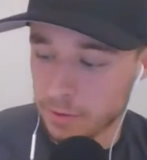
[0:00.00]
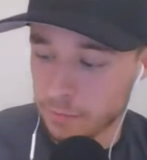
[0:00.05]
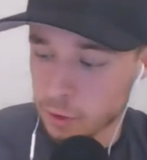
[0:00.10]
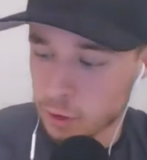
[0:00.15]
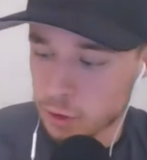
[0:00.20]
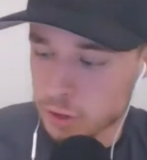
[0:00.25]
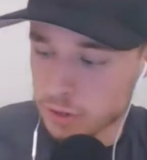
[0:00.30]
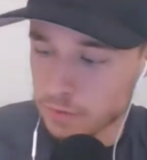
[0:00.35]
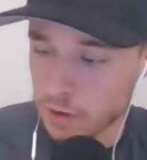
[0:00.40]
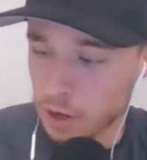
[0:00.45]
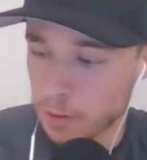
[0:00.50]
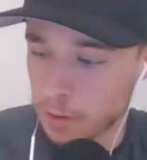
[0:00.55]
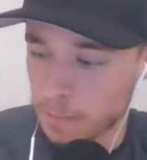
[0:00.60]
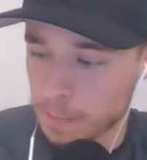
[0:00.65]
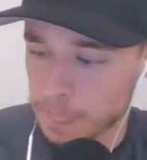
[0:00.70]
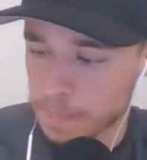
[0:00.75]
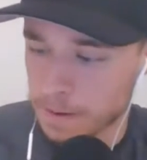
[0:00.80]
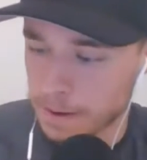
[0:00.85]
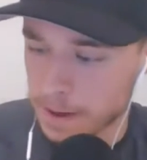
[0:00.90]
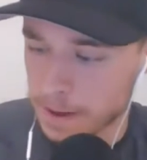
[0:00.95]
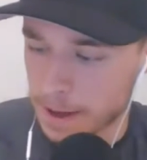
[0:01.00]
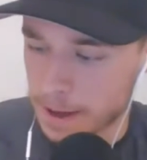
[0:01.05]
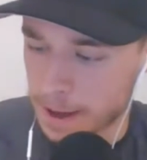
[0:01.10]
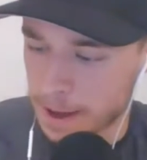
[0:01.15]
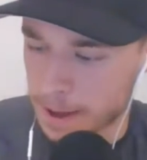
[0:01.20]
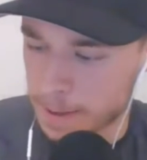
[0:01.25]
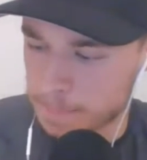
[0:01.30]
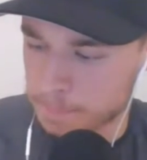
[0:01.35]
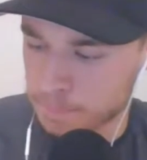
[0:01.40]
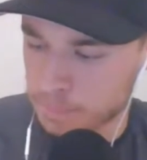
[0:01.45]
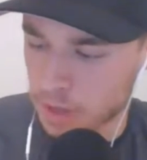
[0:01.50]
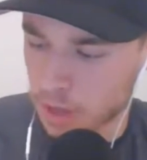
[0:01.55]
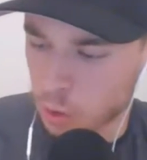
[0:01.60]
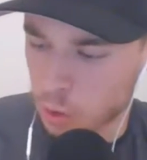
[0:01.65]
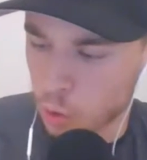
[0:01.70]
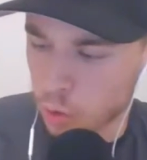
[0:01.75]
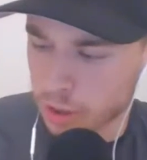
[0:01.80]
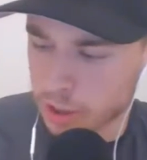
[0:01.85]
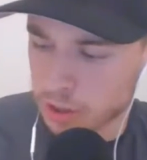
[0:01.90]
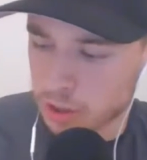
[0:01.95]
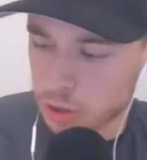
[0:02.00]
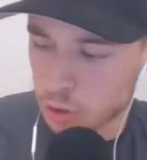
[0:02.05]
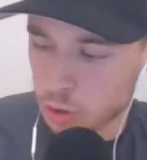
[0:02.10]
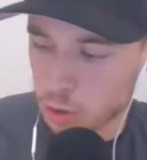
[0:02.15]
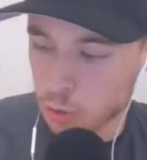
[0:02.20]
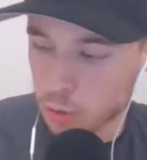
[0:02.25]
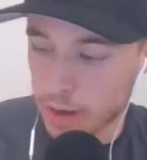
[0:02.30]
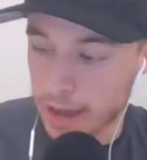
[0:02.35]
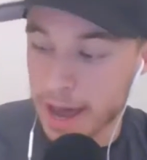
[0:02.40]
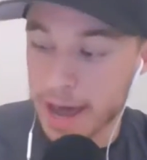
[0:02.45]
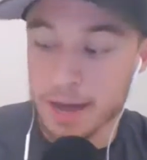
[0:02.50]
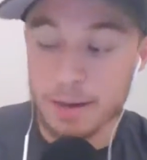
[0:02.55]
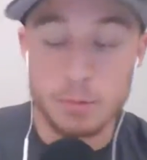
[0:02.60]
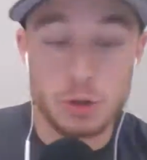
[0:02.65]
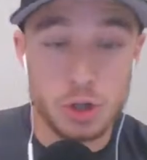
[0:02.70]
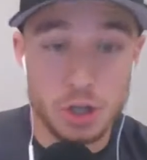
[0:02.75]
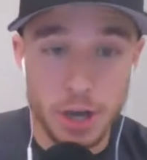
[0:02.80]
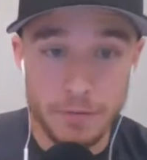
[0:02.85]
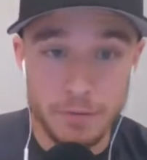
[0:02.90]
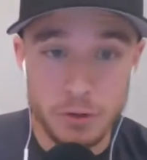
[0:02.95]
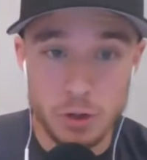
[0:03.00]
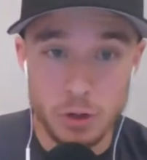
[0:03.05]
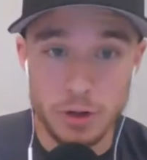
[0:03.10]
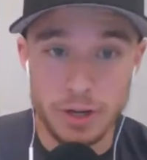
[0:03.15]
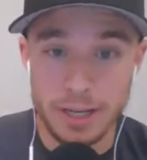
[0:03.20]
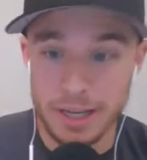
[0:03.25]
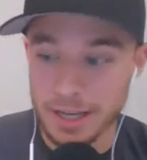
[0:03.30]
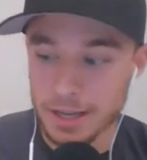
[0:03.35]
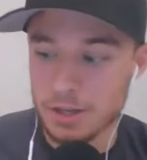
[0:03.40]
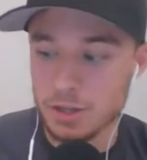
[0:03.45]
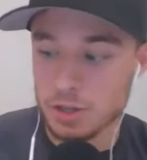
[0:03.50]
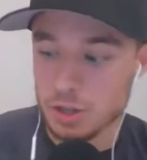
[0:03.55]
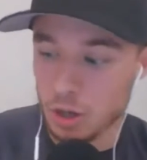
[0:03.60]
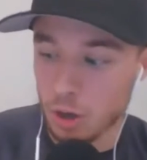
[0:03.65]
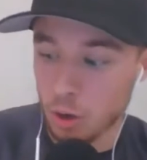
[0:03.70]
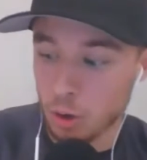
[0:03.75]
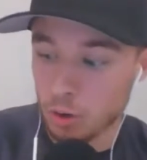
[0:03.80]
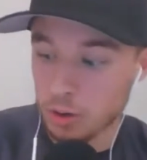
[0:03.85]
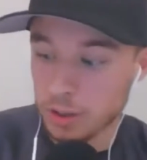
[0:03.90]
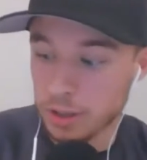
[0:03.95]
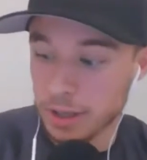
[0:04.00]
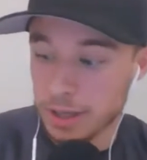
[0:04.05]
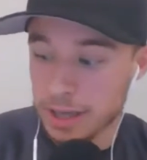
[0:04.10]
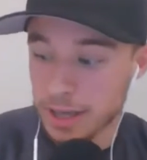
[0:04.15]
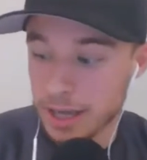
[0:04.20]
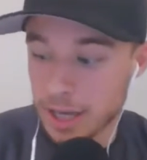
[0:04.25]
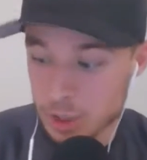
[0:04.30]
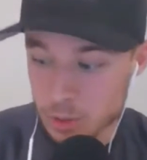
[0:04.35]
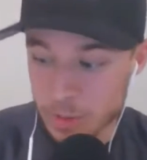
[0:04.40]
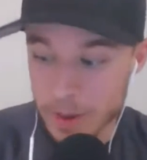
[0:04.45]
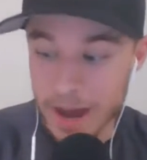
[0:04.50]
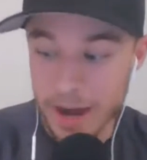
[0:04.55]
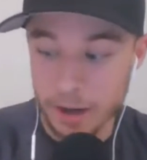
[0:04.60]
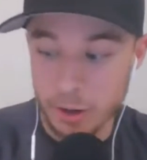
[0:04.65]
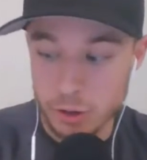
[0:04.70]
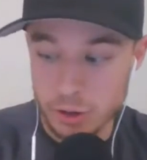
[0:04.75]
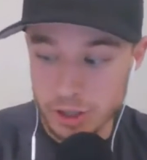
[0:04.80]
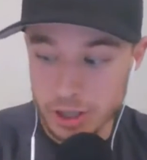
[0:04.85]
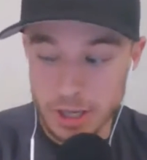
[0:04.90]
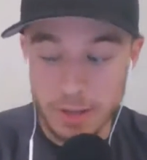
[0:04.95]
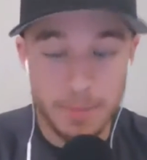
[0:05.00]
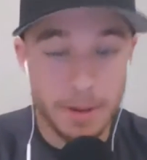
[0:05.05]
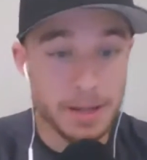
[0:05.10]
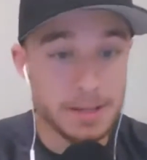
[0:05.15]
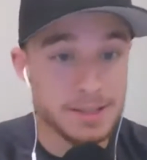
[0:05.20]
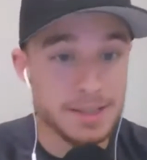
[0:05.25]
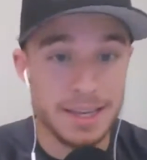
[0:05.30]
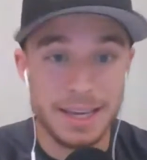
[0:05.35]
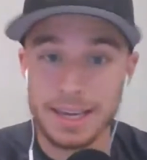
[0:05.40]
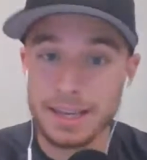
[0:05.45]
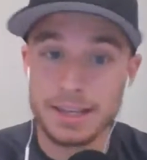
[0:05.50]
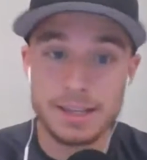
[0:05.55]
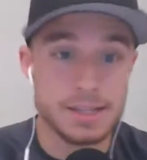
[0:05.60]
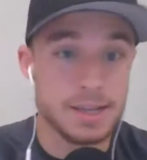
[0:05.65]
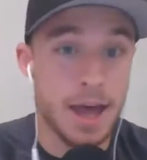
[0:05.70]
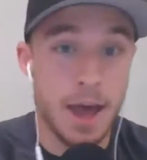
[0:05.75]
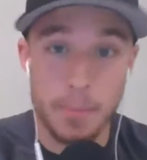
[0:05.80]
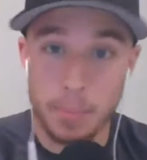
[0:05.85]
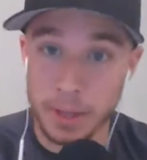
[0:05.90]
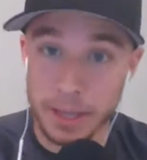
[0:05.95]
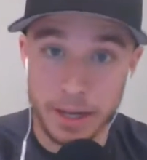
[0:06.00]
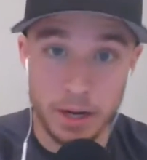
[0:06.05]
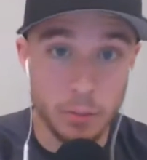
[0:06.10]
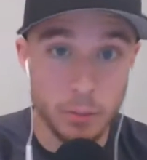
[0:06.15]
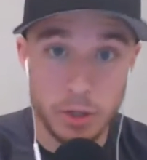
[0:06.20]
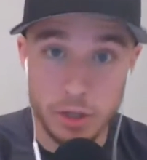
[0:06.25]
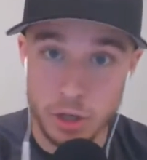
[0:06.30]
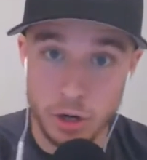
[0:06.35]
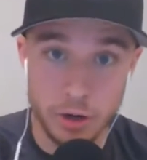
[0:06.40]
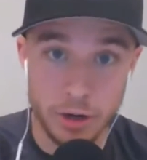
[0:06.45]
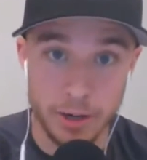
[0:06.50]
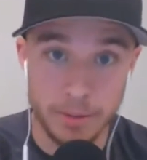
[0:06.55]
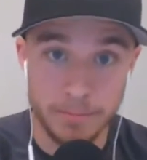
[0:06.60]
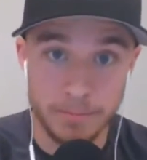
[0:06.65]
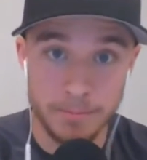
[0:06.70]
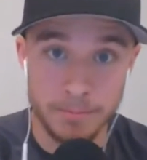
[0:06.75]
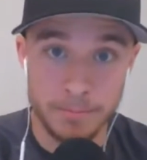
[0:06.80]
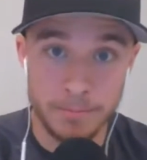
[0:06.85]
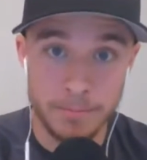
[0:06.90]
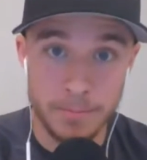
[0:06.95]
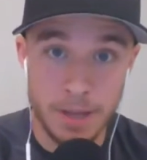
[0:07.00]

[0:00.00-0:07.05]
Now, first of all, according to Adam Schefter, he has told his Packers teammates that he does not plan on returning.